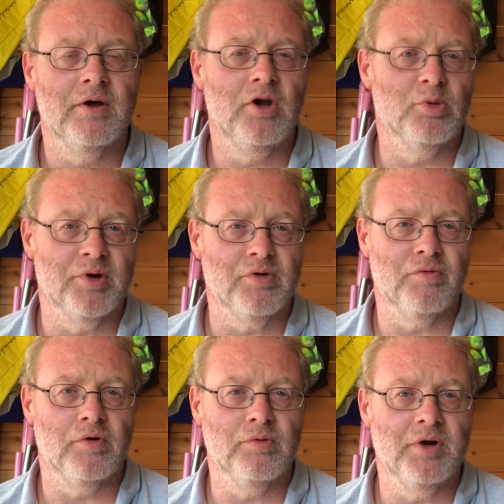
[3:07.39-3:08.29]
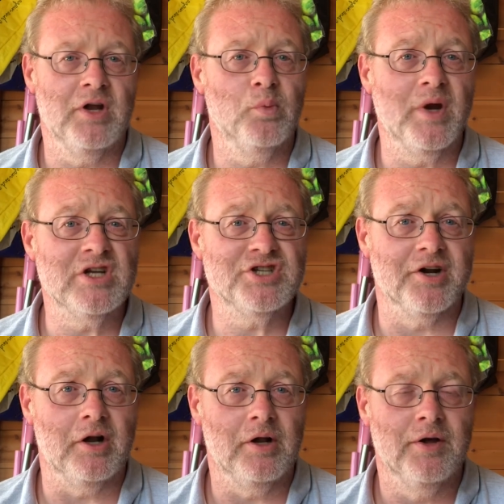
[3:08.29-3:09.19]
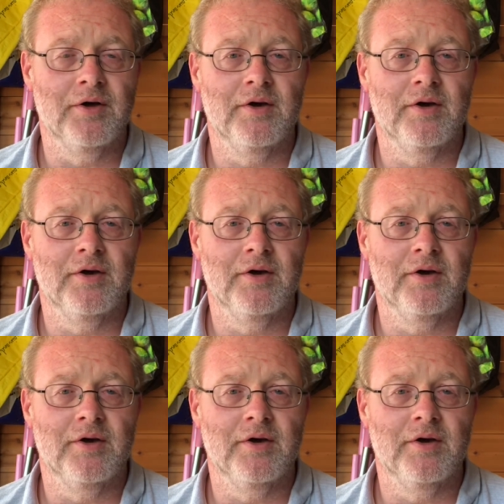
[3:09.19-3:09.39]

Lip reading: in your microphone in a wind tunnel.